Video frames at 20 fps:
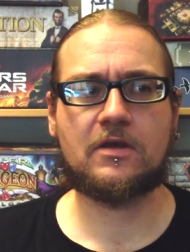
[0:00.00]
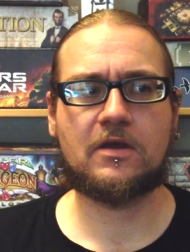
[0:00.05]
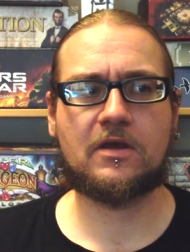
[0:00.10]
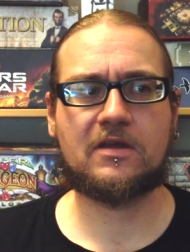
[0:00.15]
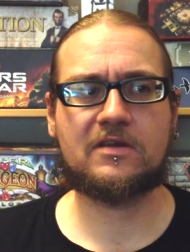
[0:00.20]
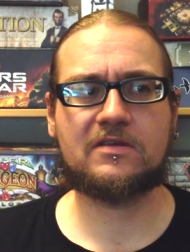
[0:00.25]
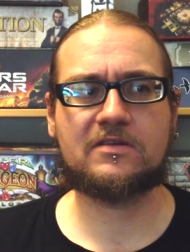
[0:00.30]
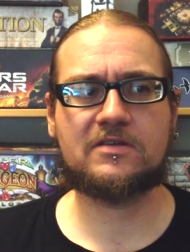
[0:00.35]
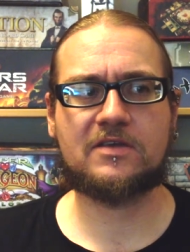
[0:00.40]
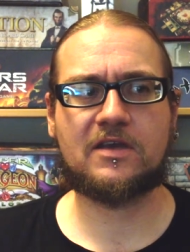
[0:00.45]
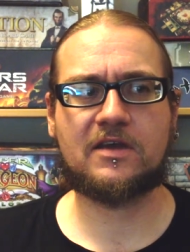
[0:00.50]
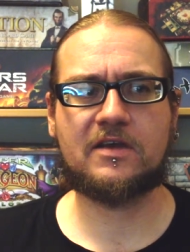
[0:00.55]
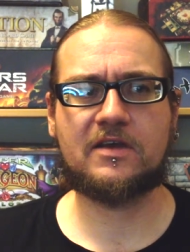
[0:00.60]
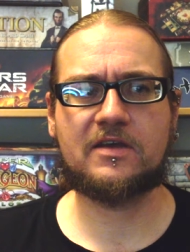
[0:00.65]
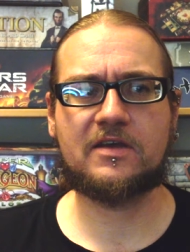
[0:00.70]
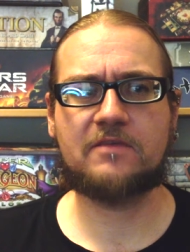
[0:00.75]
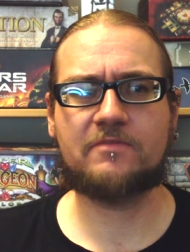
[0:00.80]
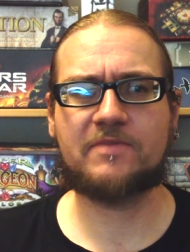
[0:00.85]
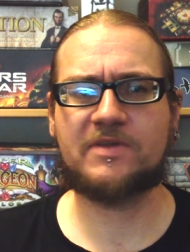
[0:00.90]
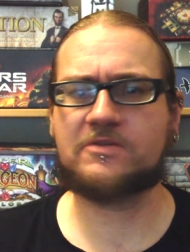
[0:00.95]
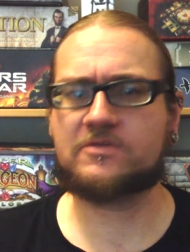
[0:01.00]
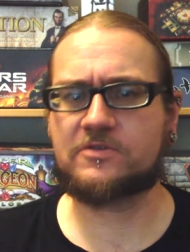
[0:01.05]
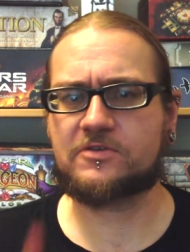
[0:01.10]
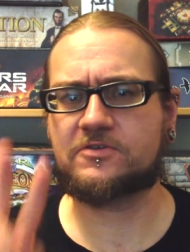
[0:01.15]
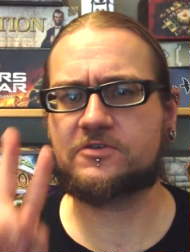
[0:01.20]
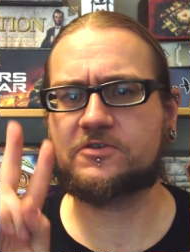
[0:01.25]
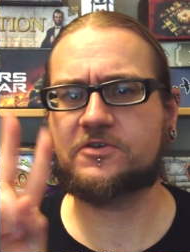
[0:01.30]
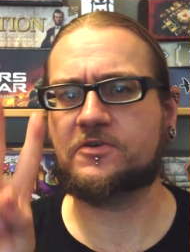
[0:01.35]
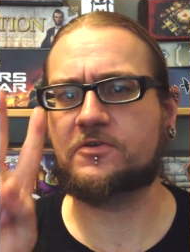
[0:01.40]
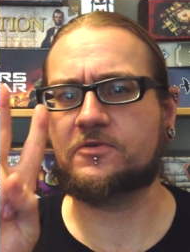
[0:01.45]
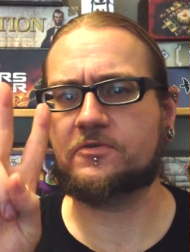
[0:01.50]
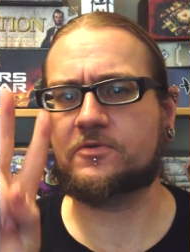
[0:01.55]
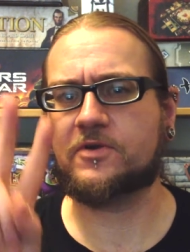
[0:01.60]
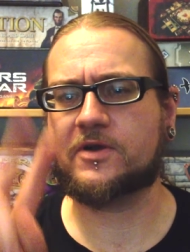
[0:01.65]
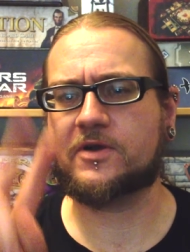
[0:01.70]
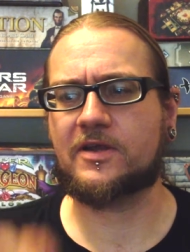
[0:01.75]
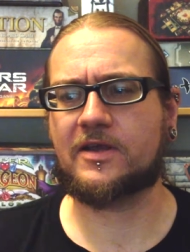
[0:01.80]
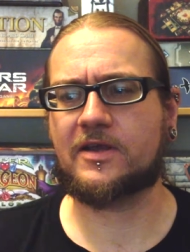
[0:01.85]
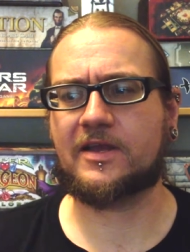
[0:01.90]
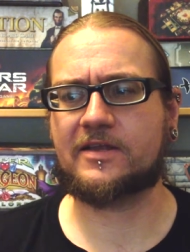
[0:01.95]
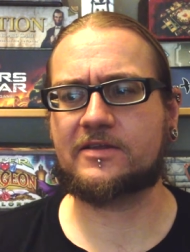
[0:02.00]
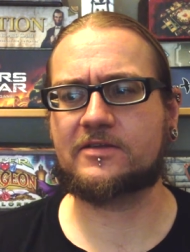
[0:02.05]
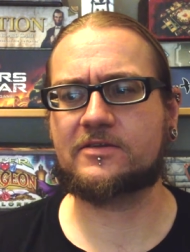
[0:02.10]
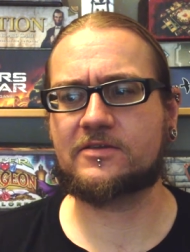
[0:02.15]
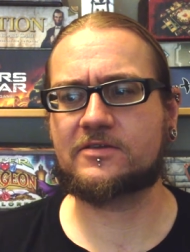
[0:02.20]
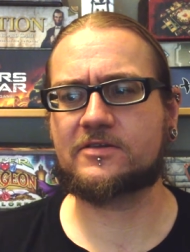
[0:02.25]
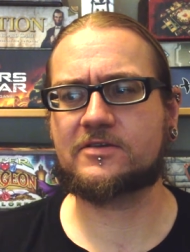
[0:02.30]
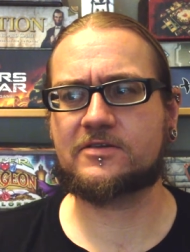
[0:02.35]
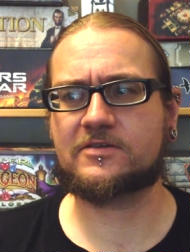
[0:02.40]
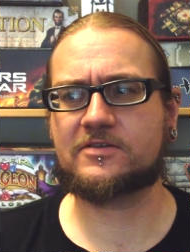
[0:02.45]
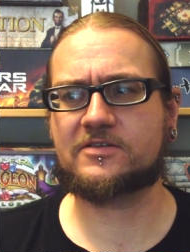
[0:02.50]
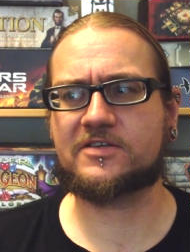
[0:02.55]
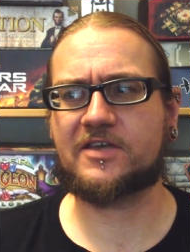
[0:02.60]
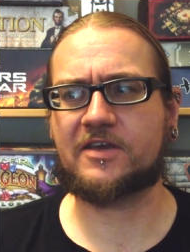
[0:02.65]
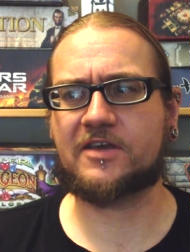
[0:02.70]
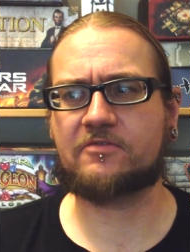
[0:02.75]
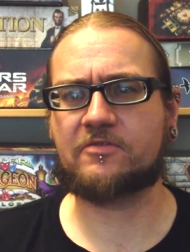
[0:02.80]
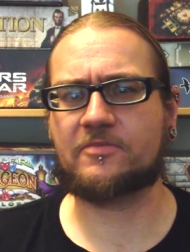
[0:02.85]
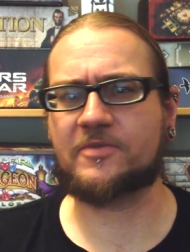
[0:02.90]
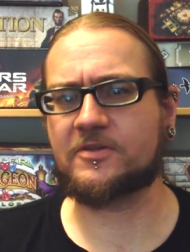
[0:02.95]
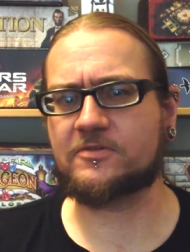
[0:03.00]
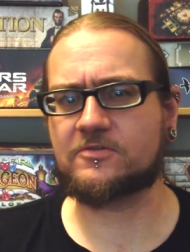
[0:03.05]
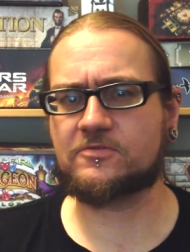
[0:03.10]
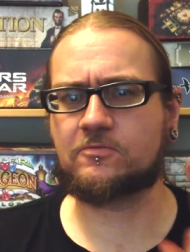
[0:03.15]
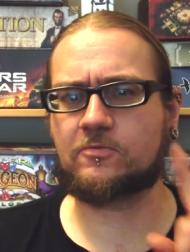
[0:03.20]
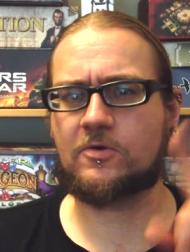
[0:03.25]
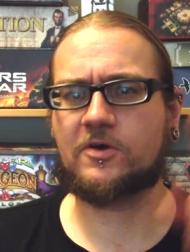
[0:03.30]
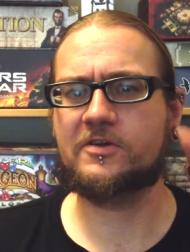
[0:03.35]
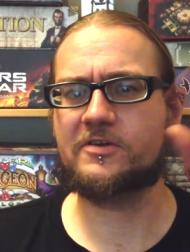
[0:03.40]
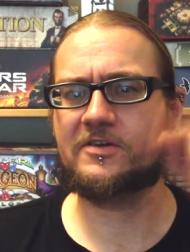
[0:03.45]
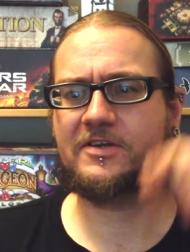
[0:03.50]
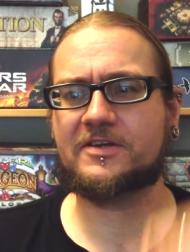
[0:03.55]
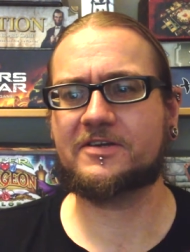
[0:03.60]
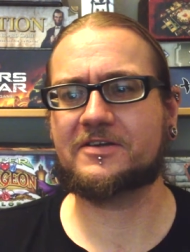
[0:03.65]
And I built two, and Sarah built one,